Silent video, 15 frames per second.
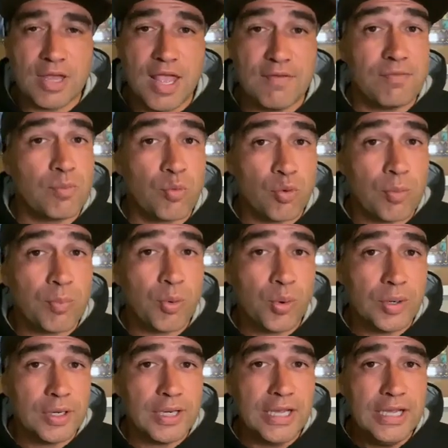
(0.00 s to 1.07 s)
even more
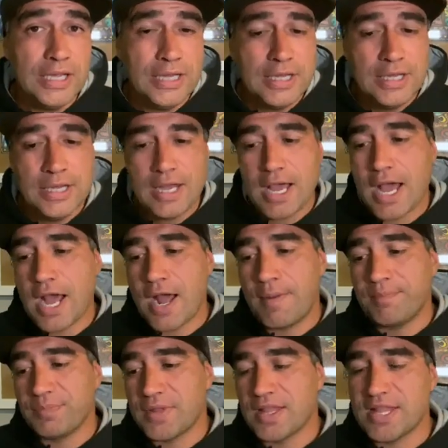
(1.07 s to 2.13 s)
importantly,
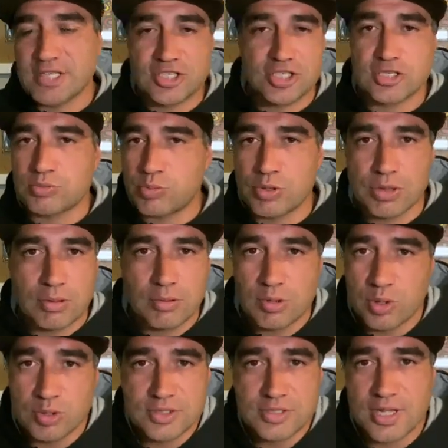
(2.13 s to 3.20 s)
and that's just with
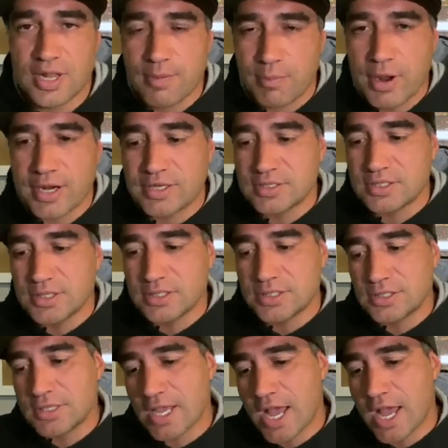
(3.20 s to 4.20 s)
good selling practices.